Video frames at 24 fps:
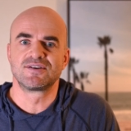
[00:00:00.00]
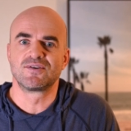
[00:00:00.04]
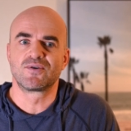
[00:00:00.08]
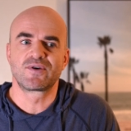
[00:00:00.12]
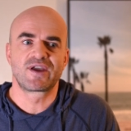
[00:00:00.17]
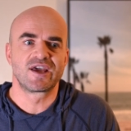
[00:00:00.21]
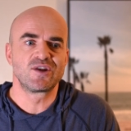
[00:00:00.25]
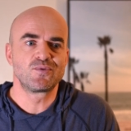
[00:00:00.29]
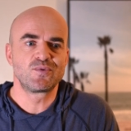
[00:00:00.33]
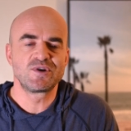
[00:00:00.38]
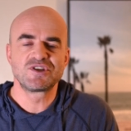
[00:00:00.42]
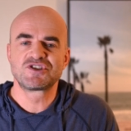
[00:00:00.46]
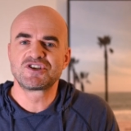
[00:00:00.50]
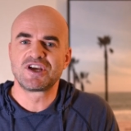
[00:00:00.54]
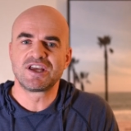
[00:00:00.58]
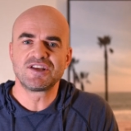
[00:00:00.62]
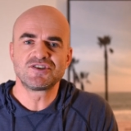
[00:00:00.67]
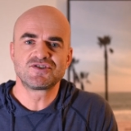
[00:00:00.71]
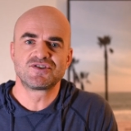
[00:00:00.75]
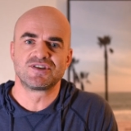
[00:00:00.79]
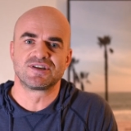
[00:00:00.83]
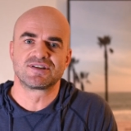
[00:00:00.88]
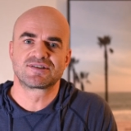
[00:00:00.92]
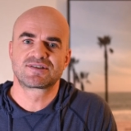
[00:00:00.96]
You know, can we
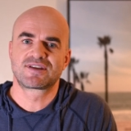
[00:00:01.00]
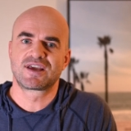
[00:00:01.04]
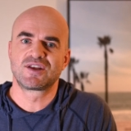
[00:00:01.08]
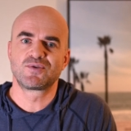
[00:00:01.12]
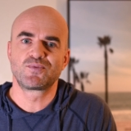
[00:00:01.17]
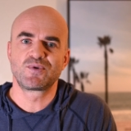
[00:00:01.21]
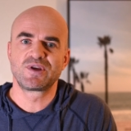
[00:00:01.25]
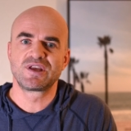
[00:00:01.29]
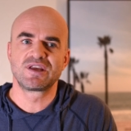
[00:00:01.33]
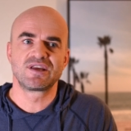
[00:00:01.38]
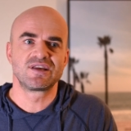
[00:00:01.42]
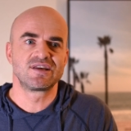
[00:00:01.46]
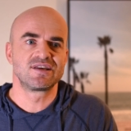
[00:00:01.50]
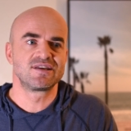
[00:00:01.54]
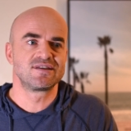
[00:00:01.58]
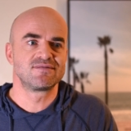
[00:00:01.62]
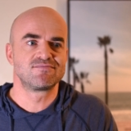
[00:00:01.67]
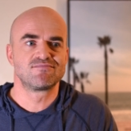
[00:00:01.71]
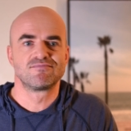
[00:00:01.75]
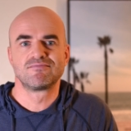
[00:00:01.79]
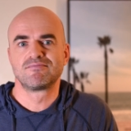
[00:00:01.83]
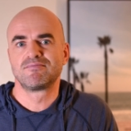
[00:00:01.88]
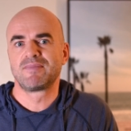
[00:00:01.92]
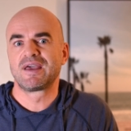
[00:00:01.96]
change this? Can
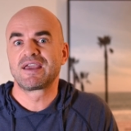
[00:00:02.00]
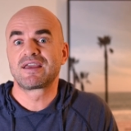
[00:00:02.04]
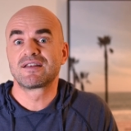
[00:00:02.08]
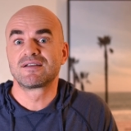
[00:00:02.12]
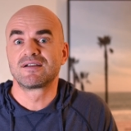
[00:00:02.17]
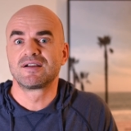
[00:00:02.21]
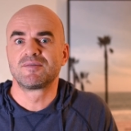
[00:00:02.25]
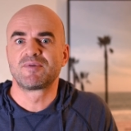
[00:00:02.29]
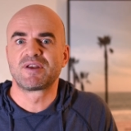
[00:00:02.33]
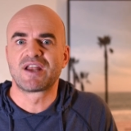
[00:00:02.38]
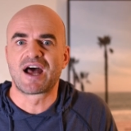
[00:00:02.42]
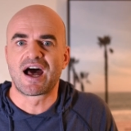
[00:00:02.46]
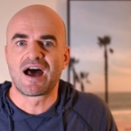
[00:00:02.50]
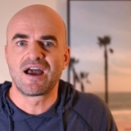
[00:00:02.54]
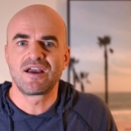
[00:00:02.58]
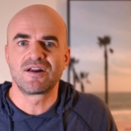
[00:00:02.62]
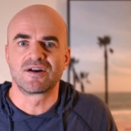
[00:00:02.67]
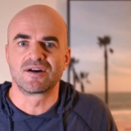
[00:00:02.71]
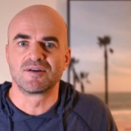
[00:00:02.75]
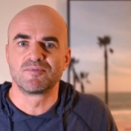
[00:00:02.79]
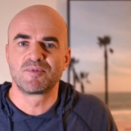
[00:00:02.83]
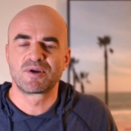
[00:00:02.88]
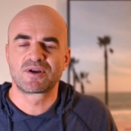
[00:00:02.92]
we make it a little bit higher?